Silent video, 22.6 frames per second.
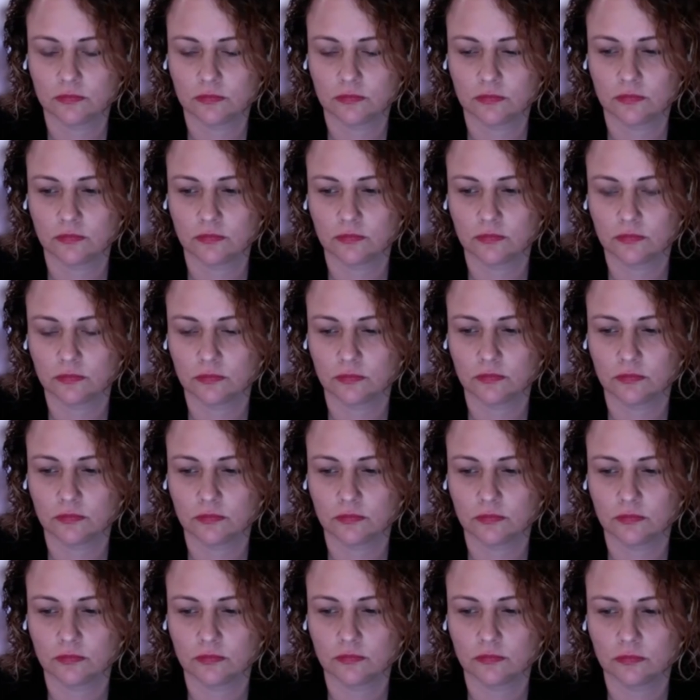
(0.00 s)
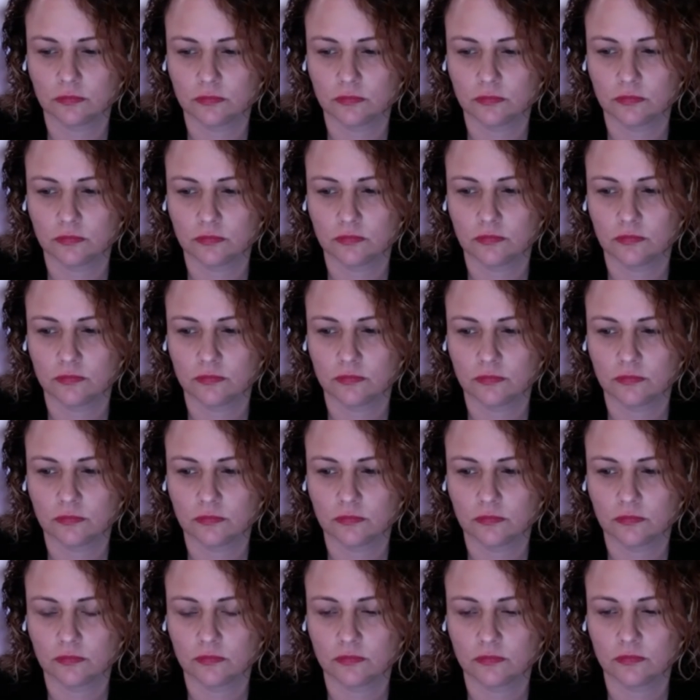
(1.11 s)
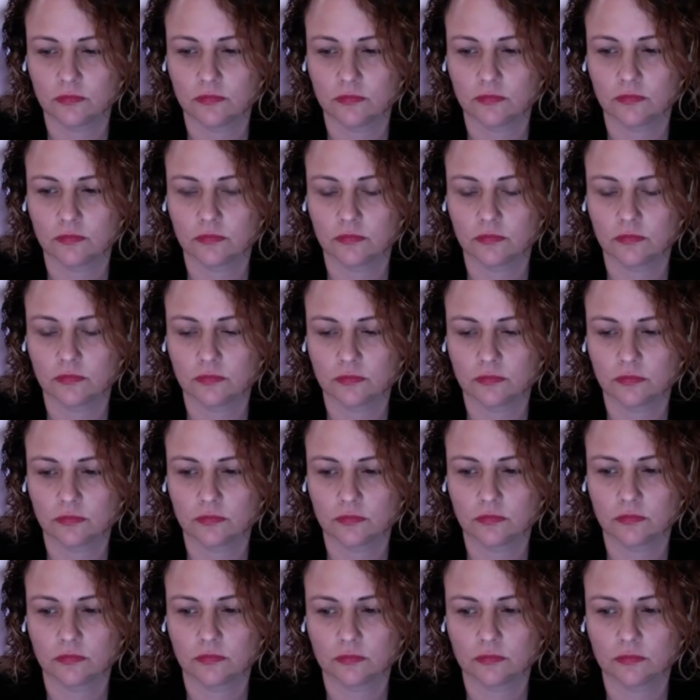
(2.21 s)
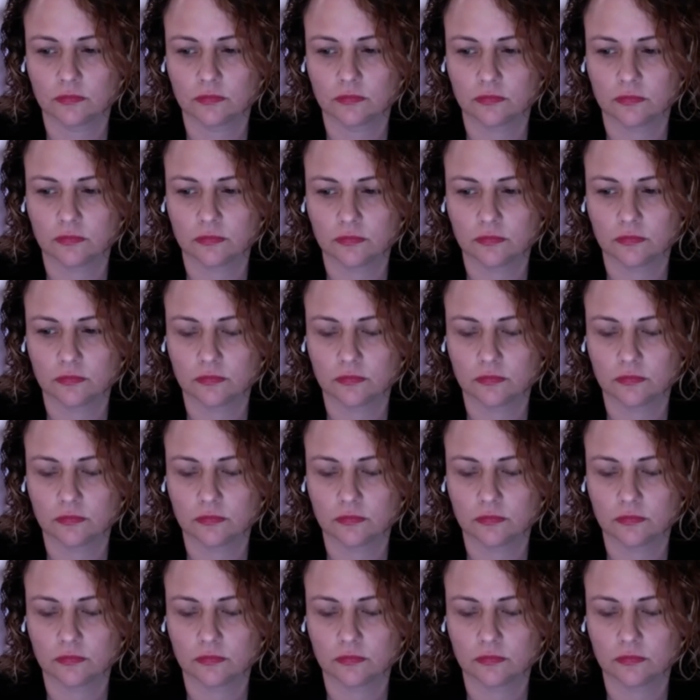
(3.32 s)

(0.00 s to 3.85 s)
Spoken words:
No words are spoken by the person on screen.